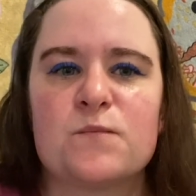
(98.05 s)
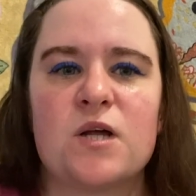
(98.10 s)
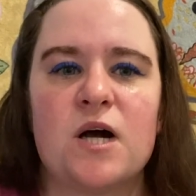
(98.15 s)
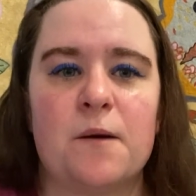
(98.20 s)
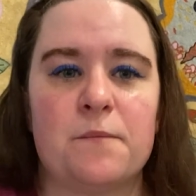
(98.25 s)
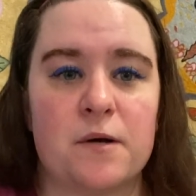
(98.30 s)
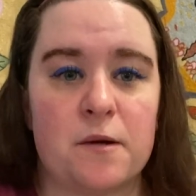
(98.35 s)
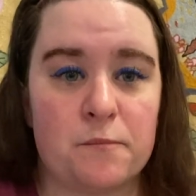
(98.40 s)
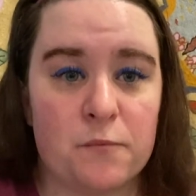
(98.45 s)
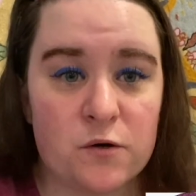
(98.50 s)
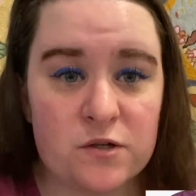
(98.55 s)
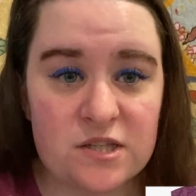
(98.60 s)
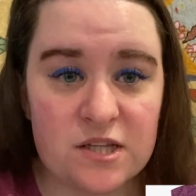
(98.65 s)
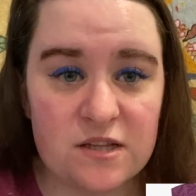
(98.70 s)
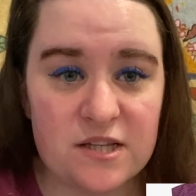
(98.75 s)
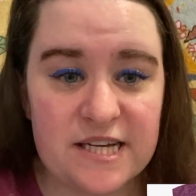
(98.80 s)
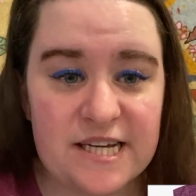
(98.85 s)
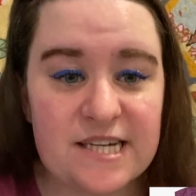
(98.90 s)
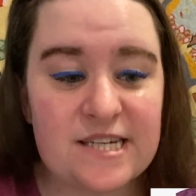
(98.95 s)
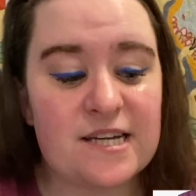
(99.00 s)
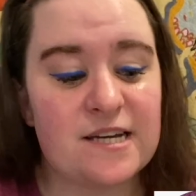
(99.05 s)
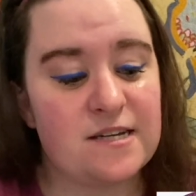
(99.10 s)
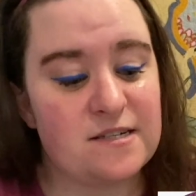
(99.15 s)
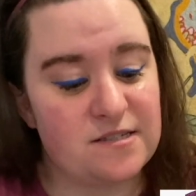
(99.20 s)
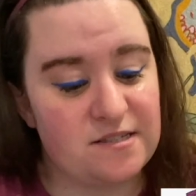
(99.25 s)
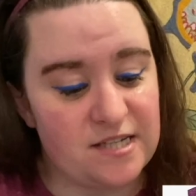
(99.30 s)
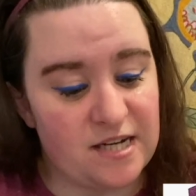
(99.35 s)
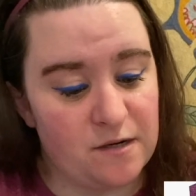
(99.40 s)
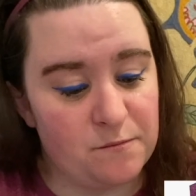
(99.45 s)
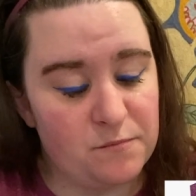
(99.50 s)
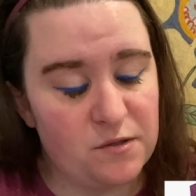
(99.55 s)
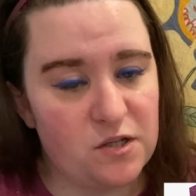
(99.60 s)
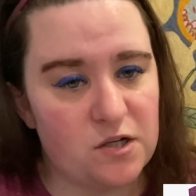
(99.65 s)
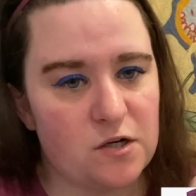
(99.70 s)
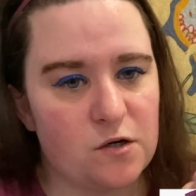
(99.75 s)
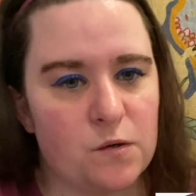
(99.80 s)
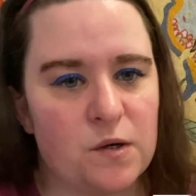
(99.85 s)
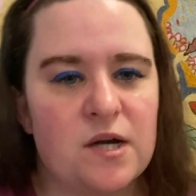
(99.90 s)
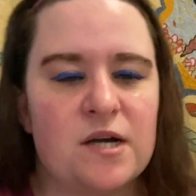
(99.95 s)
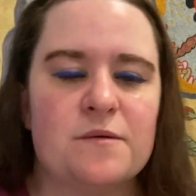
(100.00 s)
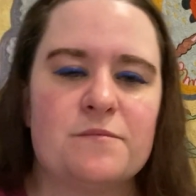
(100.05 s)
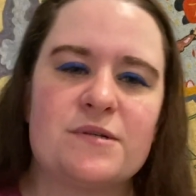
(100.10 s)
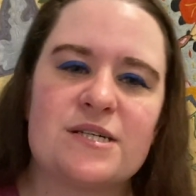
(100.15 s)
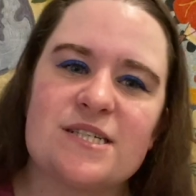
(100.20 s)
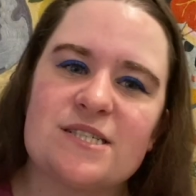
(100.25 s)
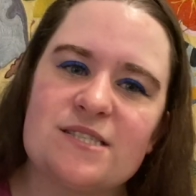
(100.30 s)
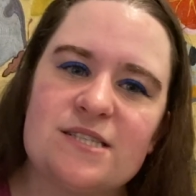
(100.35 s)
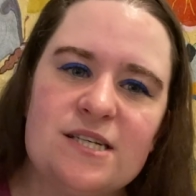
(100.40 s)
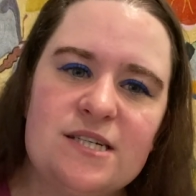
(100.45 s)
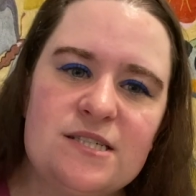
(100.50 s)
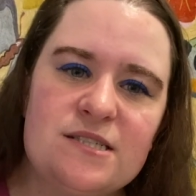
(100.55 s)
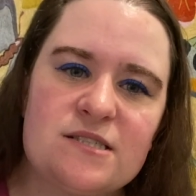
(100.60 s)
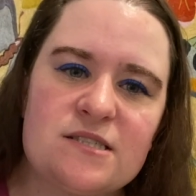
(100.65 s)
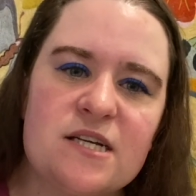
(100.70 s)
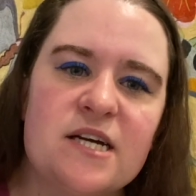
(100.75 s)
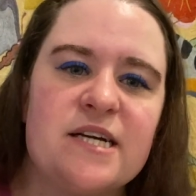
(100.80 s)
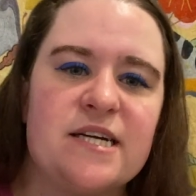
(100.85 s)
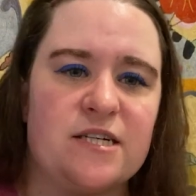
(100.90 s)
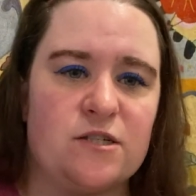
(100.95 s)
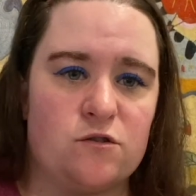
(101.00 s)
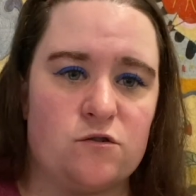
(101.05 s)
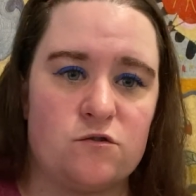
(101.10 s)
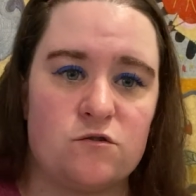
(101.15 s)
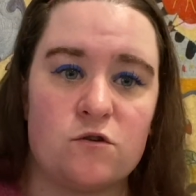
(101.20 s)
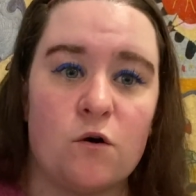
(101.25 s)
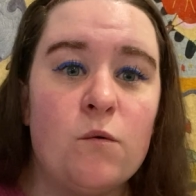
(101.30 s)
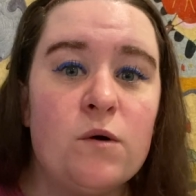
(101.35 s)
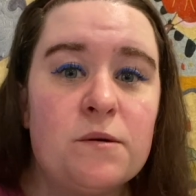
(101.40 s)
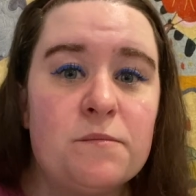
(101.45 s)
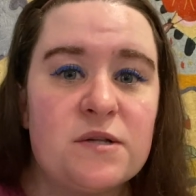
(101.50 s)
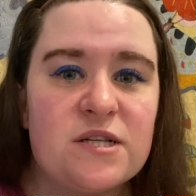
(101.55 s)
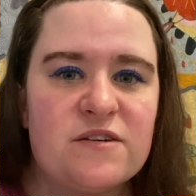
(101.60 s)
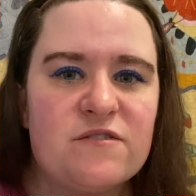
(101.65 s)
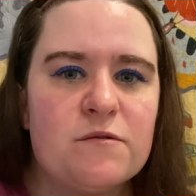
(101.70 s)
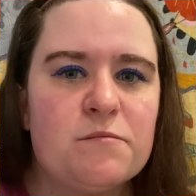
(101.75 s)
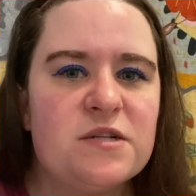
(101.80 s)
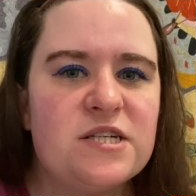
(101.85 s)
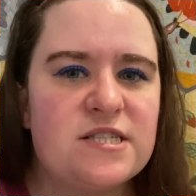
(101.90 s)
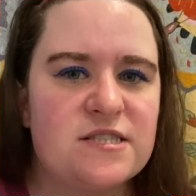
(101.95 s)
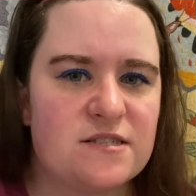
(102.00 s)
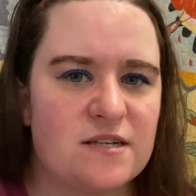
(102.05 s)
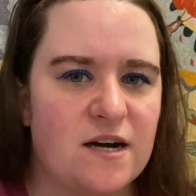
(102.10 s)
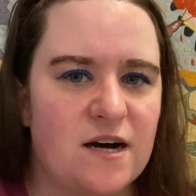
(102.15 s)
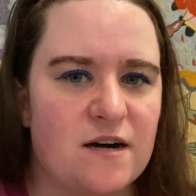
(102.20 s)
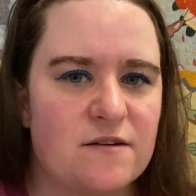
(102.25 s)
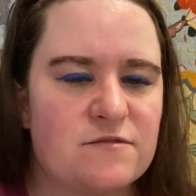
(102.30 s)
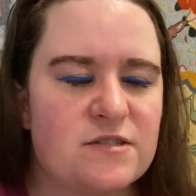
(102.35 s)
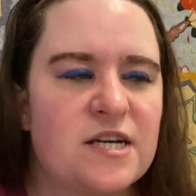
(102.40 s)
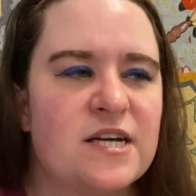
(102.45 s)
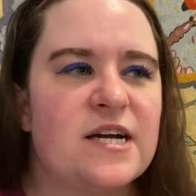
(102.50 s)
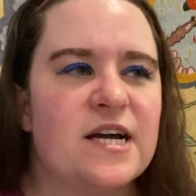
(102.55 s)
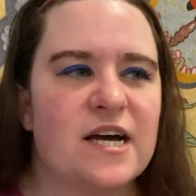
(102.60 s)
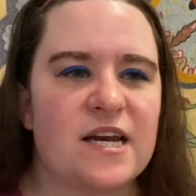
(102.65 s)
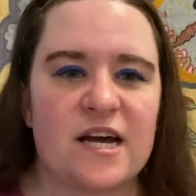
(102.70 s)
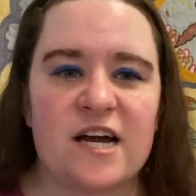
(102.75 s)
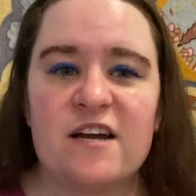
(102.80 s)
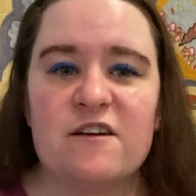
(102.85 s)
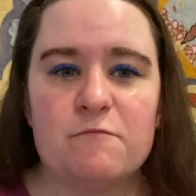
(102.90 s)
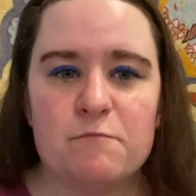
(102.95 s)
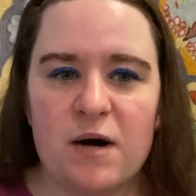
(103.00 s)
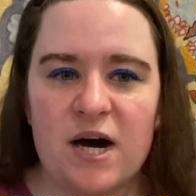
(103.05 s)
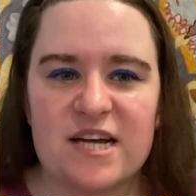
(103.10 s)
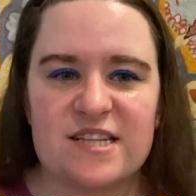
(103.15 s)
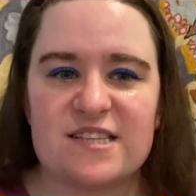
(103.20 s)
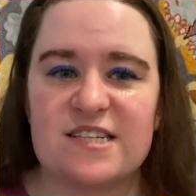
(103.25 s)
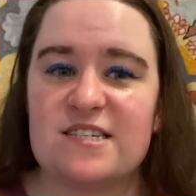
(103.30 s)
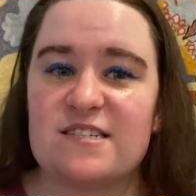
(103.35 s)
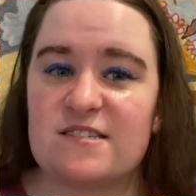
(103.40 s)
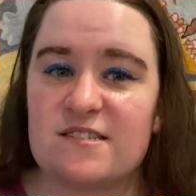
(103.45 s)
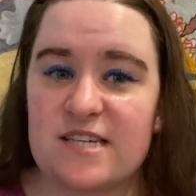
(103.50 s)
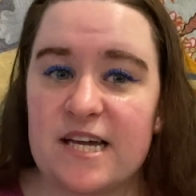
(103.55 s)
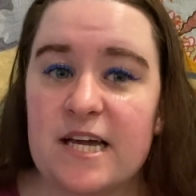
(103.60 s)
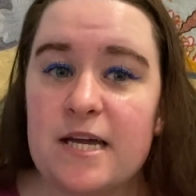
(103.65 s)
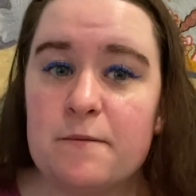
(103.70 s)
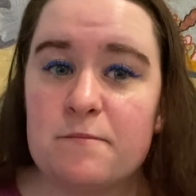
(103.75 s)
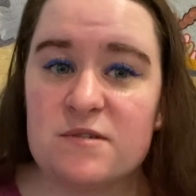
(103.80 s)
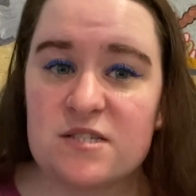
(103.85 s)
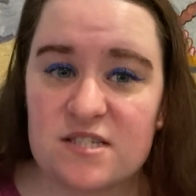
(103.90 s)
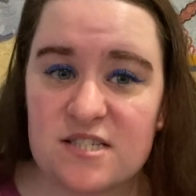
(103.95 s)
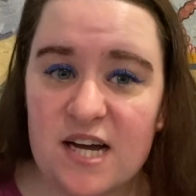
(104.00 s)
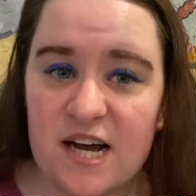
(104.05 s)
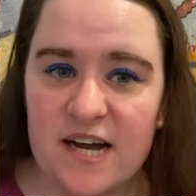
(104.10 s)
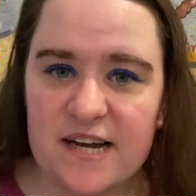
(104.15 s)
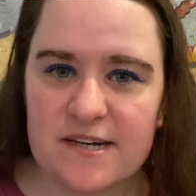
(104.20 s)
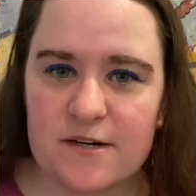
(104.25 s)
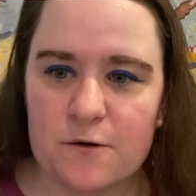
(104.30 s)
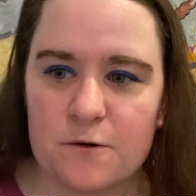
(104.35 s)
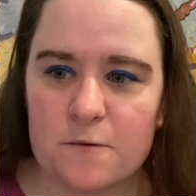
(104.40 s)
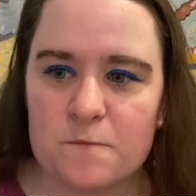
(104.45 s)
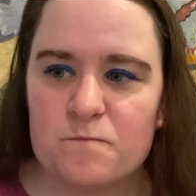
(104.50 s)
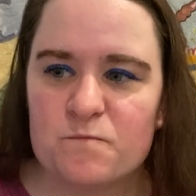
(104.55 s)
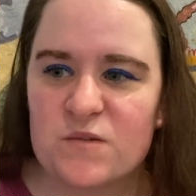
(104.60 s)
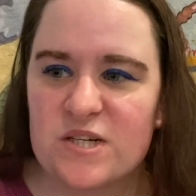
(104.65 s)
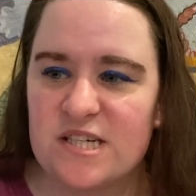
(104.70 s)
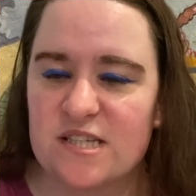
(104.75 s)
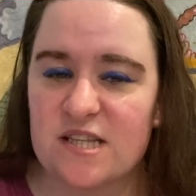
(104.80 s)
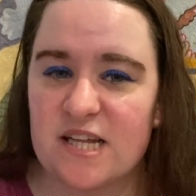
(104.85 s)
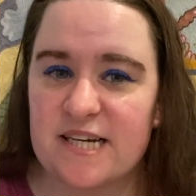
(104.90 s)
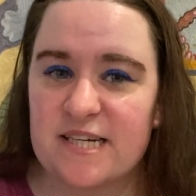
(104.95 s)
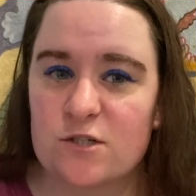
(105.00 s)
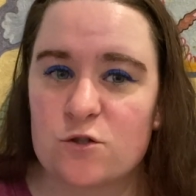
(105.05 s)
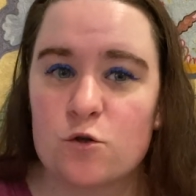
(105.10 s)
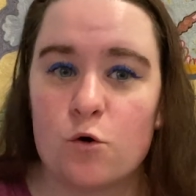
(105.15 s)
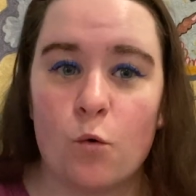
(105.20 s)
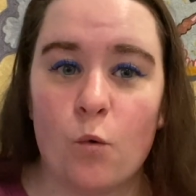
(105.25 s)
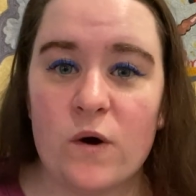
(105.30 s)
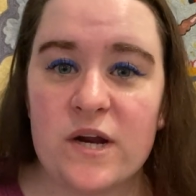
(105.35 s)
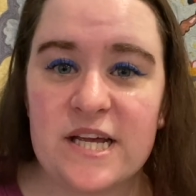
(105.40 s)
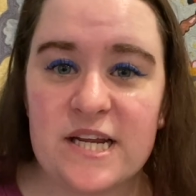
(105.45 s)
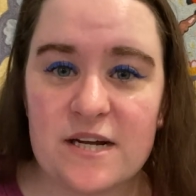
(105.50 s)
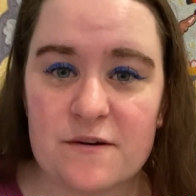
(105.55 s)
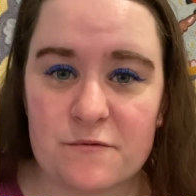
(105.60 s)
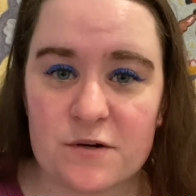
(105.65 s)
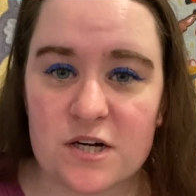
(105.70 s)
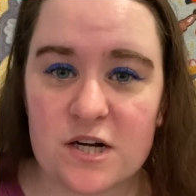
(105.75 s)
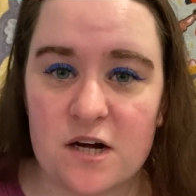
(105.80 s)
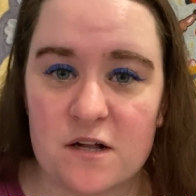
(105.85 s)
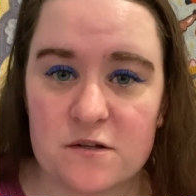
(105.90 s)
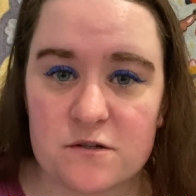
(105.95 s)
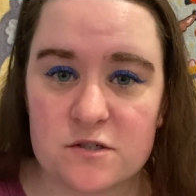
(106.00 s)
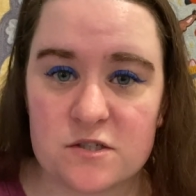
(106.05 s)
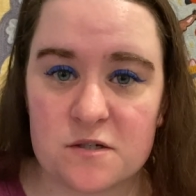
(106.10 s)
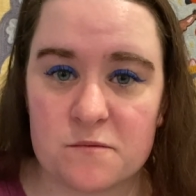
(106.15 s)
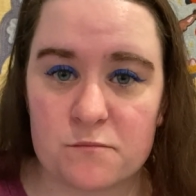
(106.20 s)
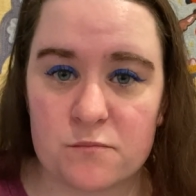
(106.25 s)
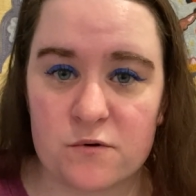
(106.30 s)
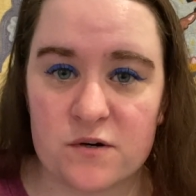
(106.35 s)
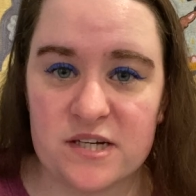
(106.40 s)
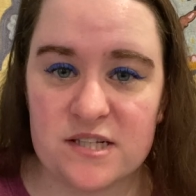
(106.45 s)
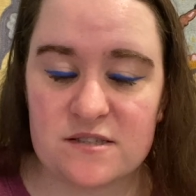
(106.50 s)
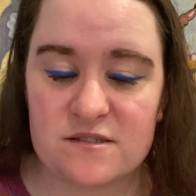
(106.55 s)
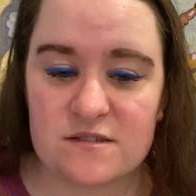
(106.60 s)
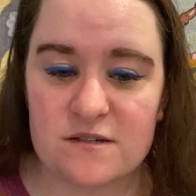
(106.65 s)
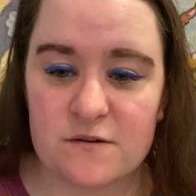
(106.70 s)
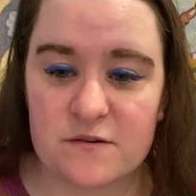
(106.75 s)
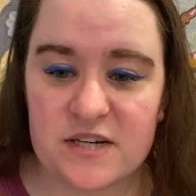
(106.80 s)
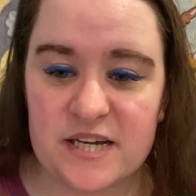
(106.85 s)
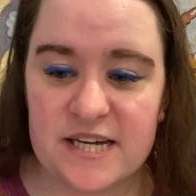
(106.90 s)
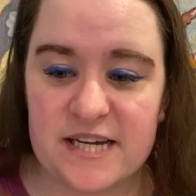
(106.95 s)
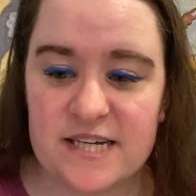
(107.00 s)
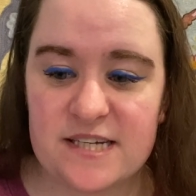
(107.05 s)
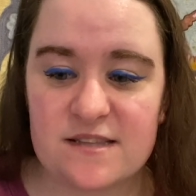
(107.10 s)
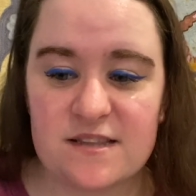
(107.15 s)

I'm gonna put the link down below because this is so unbelievably soft and I have bought this same style in like 20 different colors and prints, okay?